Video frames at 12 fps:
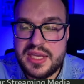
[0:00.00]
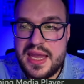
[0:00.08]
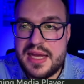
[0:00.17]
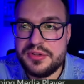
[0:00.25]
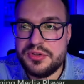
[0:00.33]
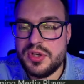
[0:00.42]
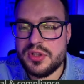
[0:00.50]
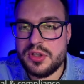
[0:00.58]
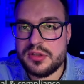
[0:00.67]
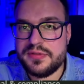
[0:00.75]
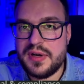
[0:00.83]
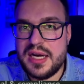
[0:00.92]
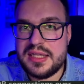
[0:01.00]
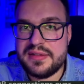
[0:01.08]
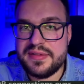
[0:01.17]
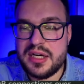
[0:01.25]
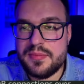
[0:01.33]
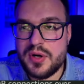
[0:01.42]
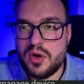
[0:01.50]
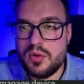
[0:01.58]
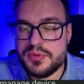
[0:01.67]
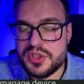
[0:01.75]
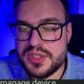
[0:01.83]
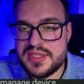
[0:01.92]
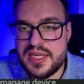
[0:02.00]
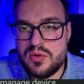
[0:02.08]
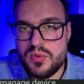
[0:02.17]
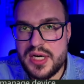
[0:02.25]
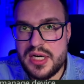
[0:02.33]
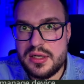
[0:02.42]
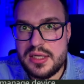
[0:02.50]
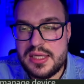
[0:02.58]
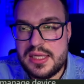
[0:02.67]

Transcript: you cannot find developer options anywhere,